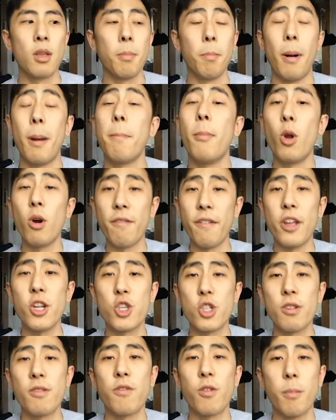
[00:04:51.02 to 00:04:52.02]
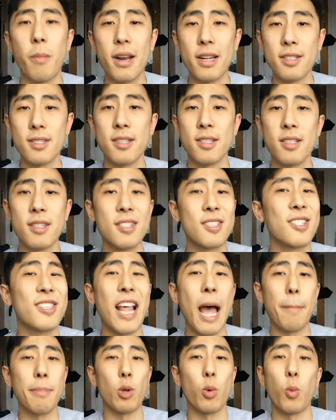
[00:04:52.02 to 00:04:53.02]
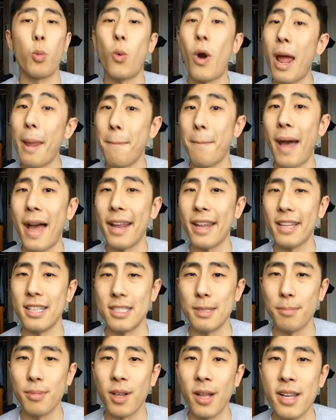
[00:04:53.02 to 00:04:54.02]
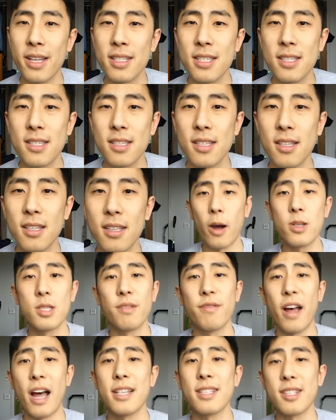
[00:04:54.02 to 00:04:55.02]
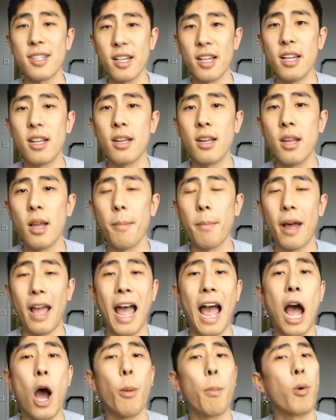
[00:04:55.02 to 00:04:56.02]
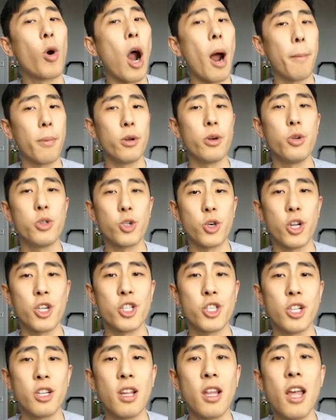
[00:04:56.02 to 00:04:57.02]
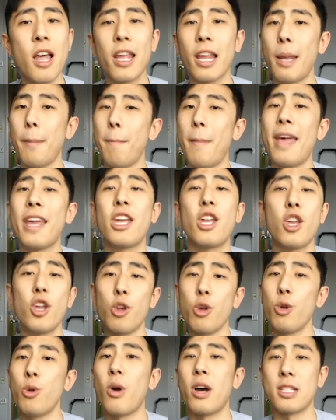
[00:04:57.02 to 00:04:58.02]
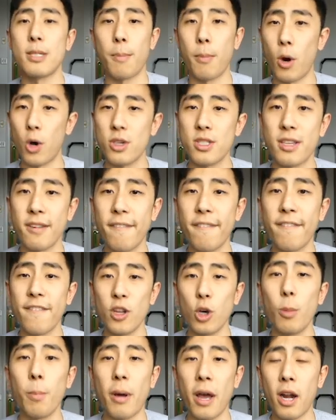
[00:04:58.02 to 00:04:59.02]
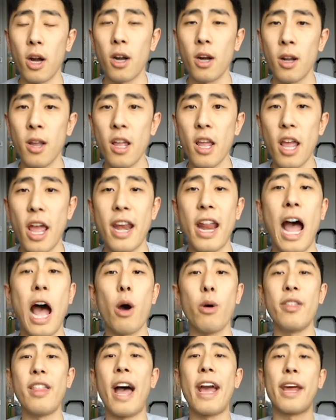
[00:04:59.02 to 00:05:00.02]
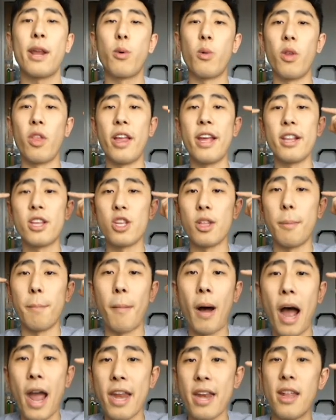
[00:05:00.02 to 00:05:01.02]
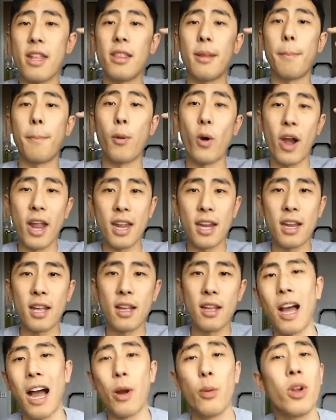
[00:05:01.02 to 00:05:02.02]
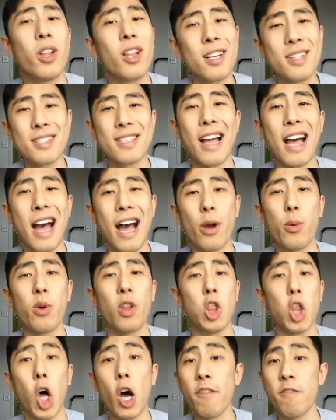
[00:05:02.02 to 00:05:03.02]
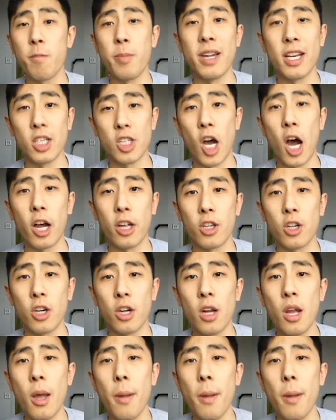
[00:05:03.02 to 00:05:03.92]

my motivation for medicine snapped right back into place. I was fascinated by how proper nutrition can make you as a person feel better and how that can relate to the mind and the brain. I realized that I would love being a doctor